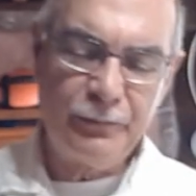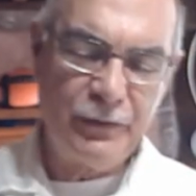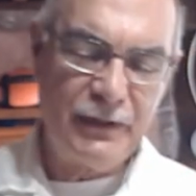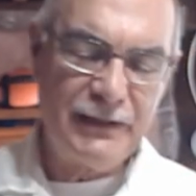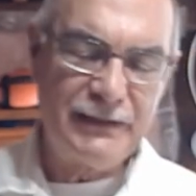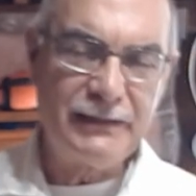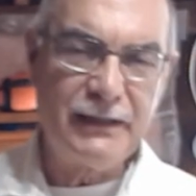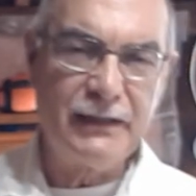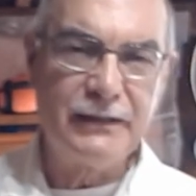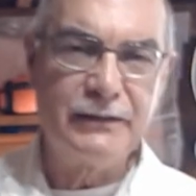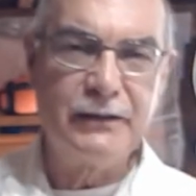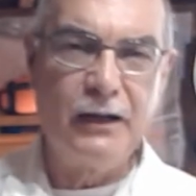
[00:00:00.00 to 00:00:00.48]

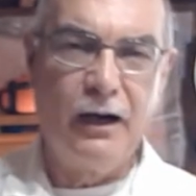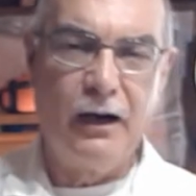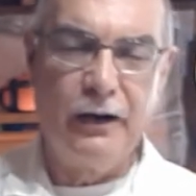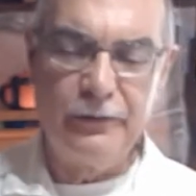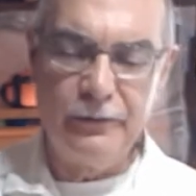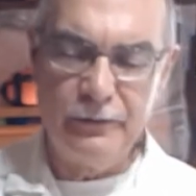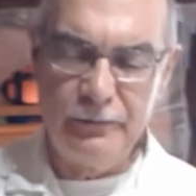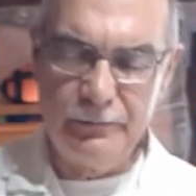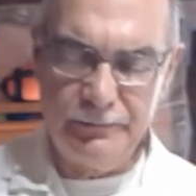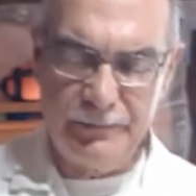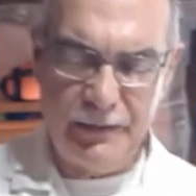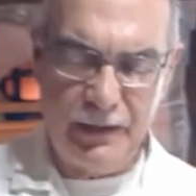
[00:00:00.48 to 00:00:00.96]
Princess
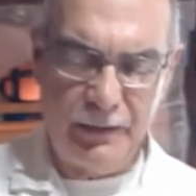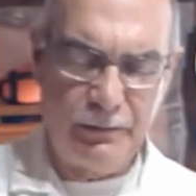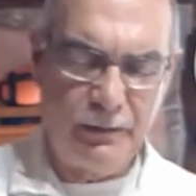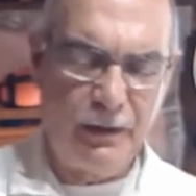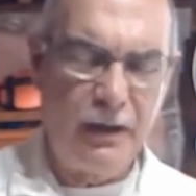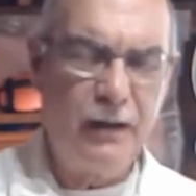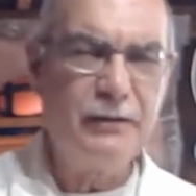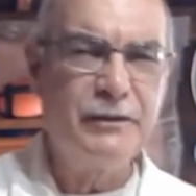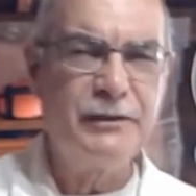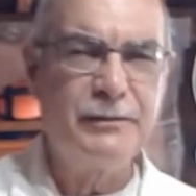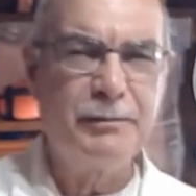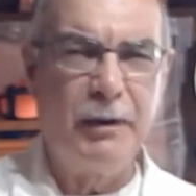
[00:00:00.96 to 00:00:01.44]
Auto. They were
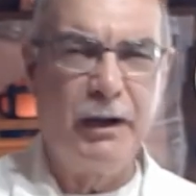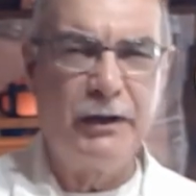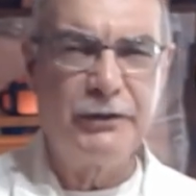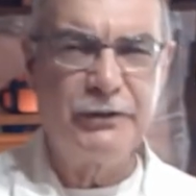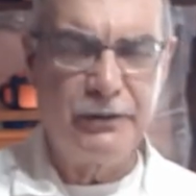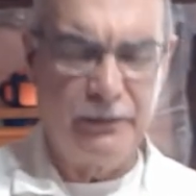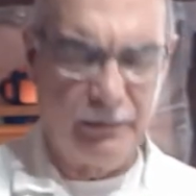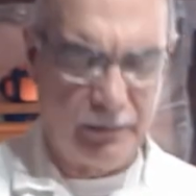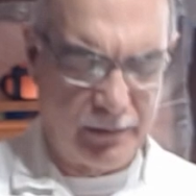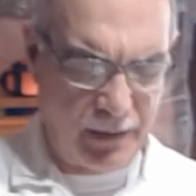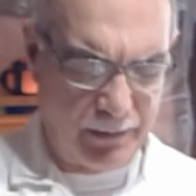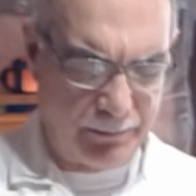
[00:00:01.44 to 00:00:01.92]
on
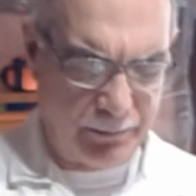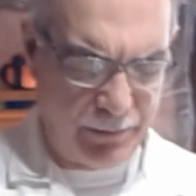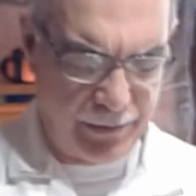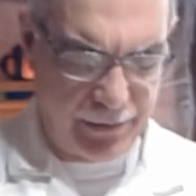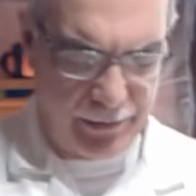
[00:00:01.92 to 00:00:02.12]
special a couple